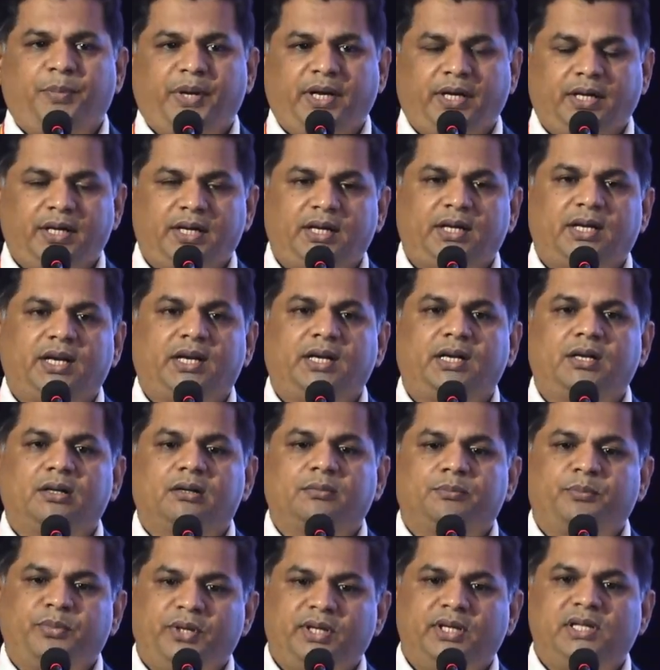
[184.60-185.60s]
patented
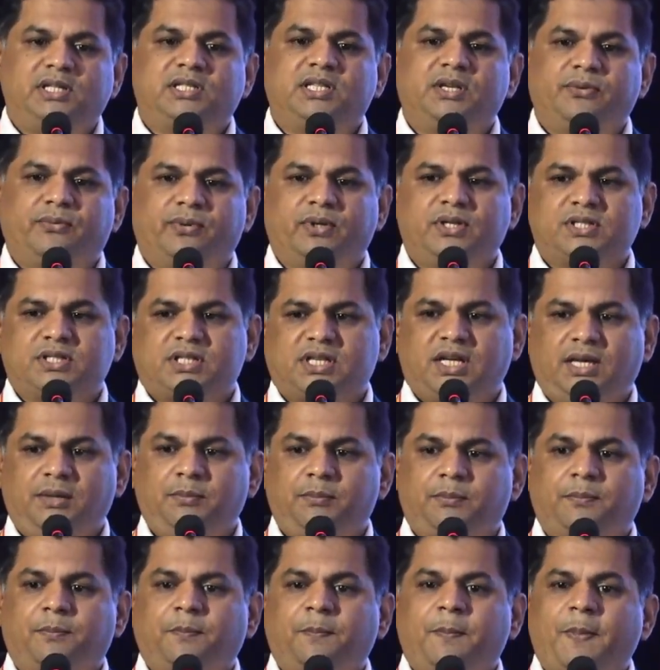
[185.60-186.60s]
PLC first
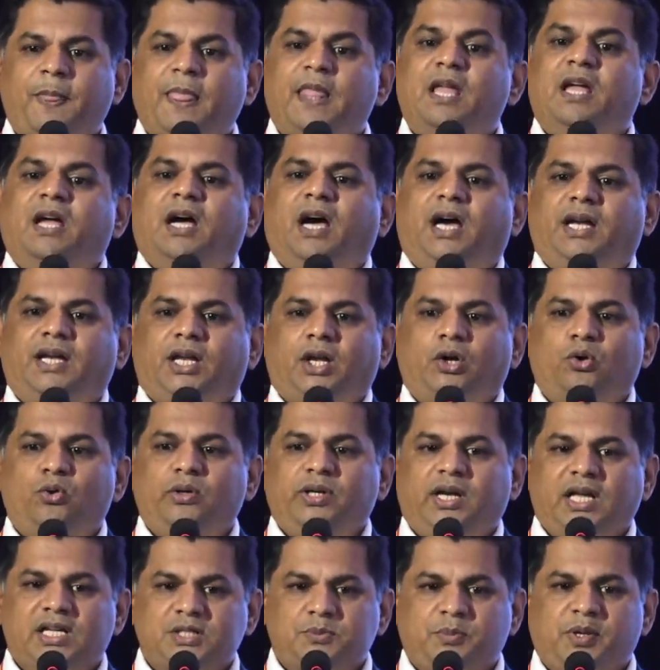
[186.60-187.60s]
time, and now
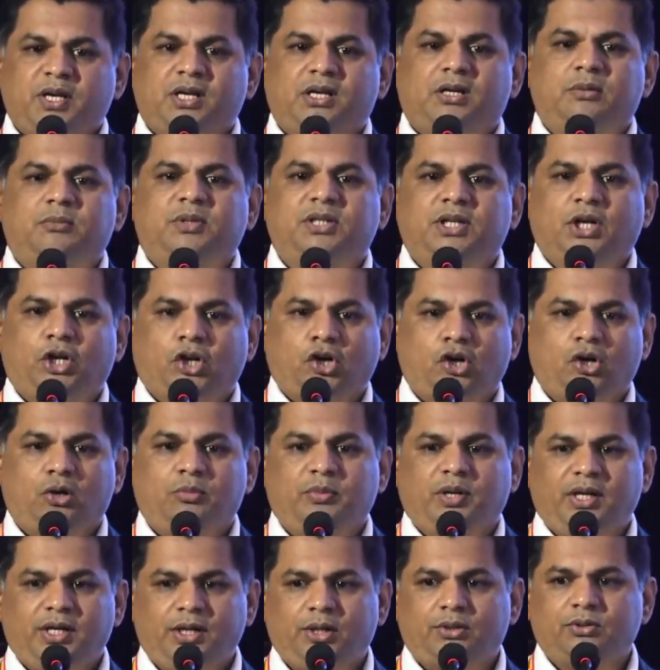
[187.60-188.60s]
it has become a
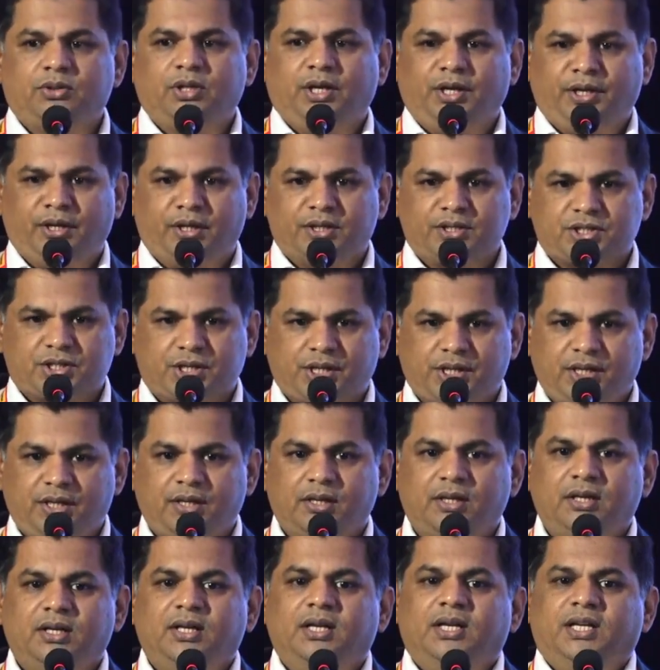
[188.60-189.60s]
norm into the industry.
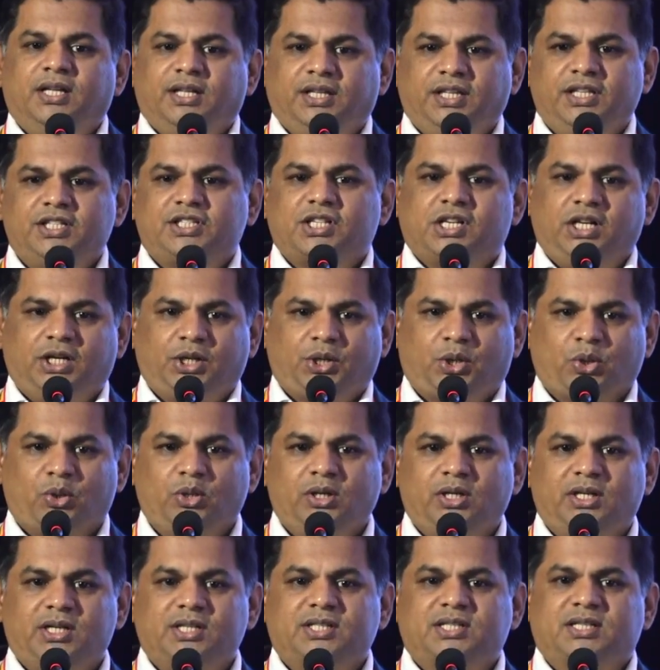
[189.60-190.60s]
These
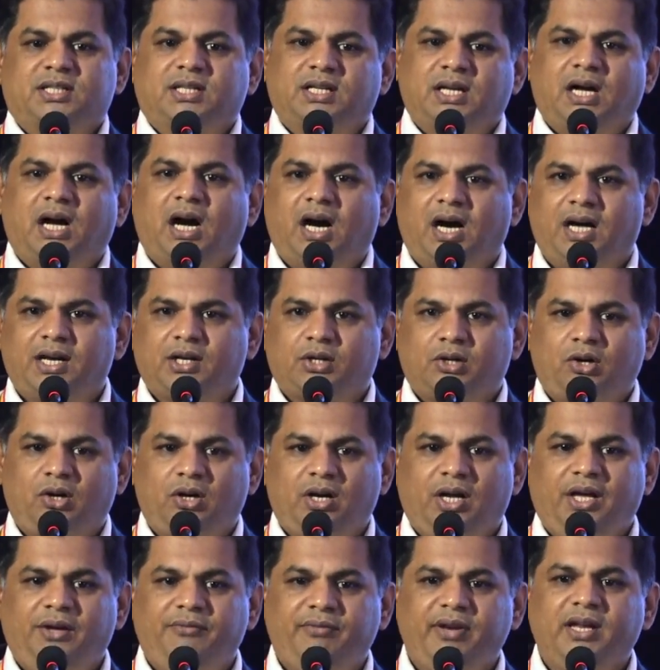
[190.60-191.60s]
controllers are
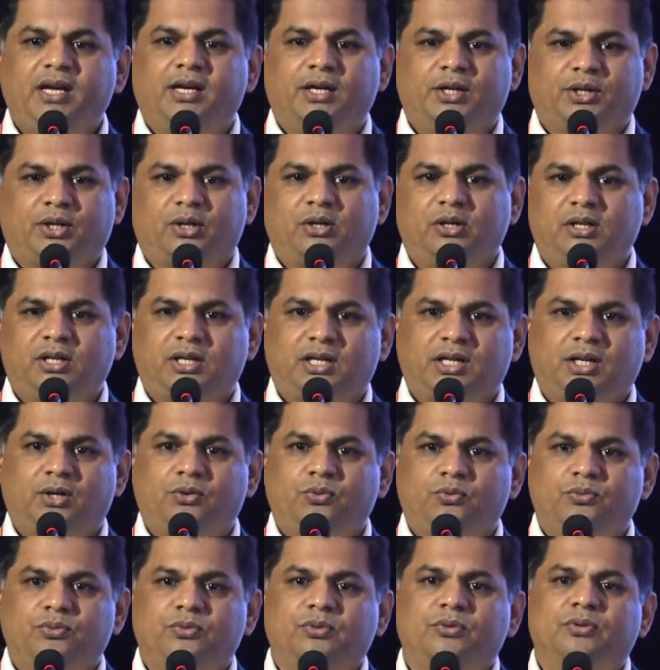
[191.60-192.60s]
every controller
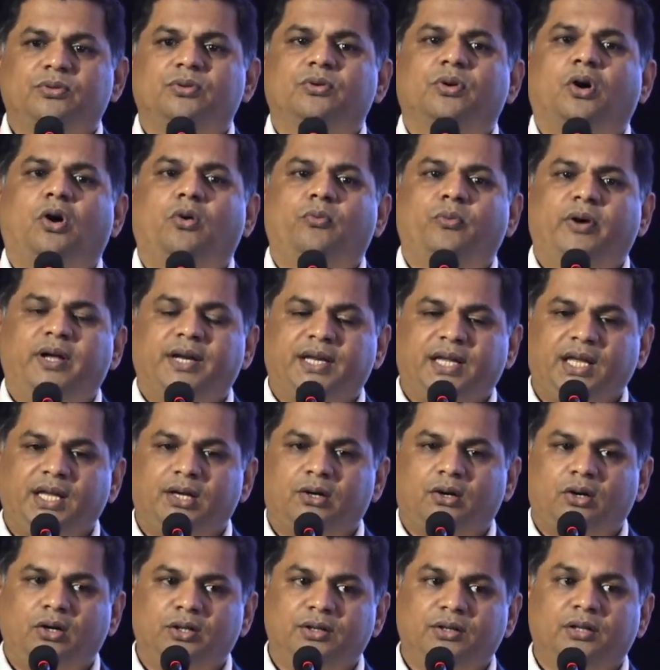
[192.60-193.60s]
now working
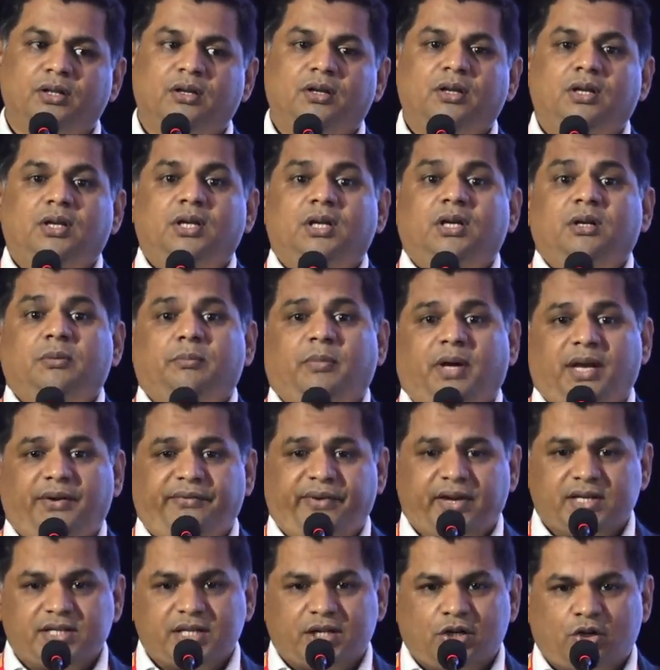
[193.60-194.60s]
on
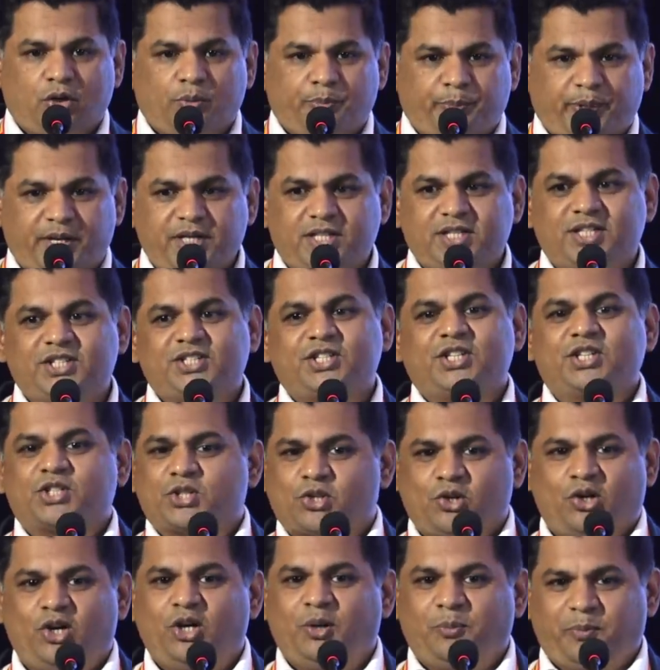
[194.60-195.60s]
manufacturing operations is
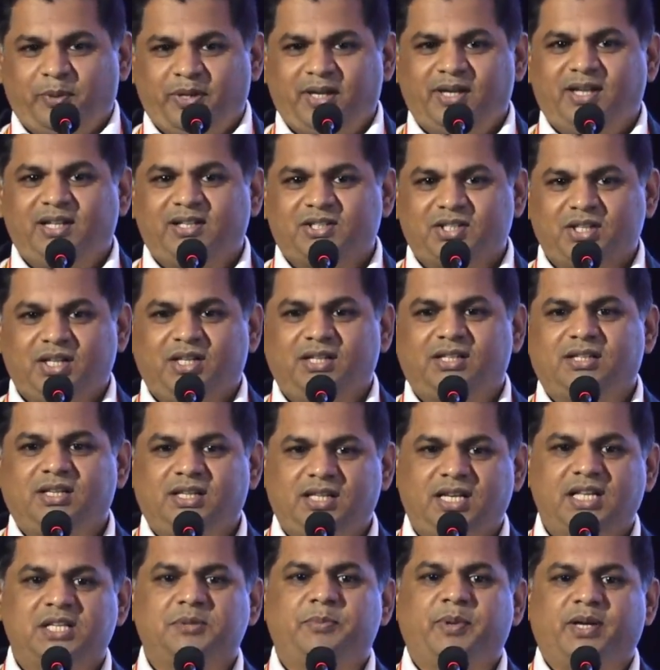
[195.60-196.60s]
called PLC.
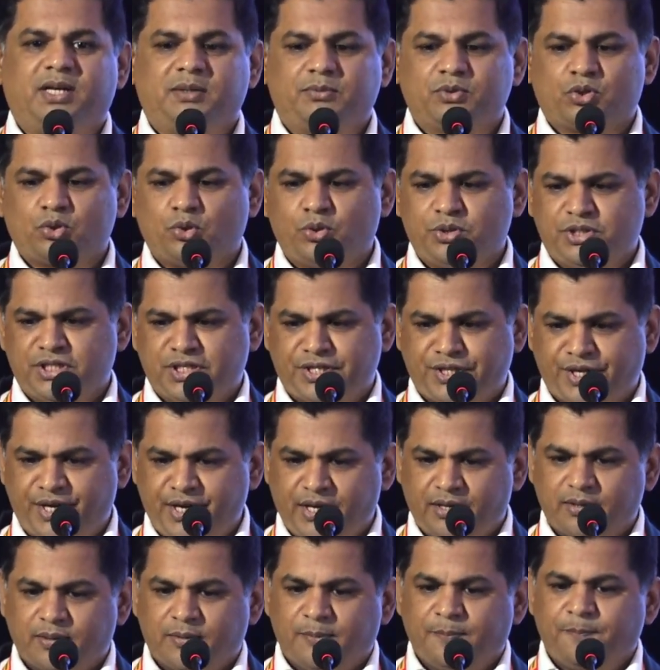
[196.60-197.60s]
It has become so
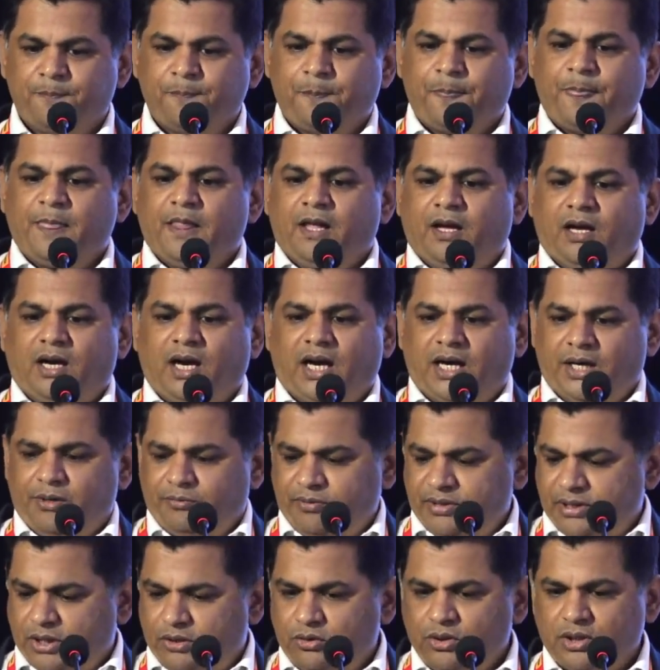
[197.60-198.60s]
generic. And
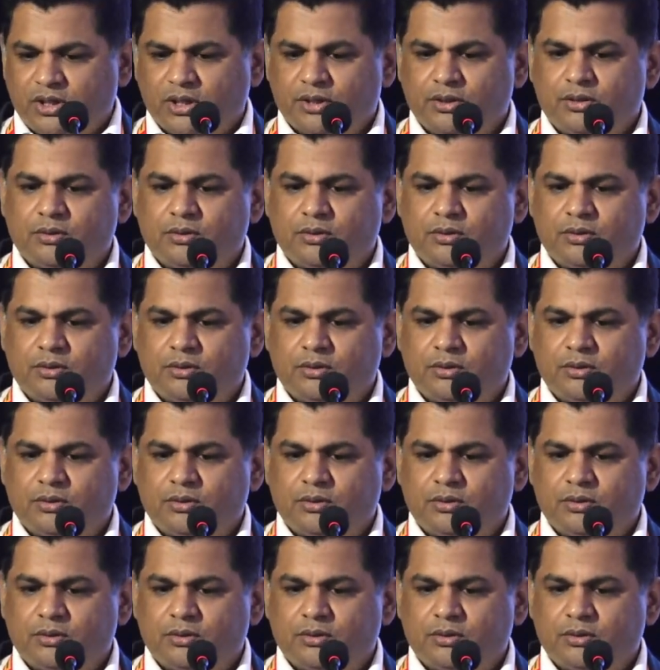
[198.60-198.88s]
without,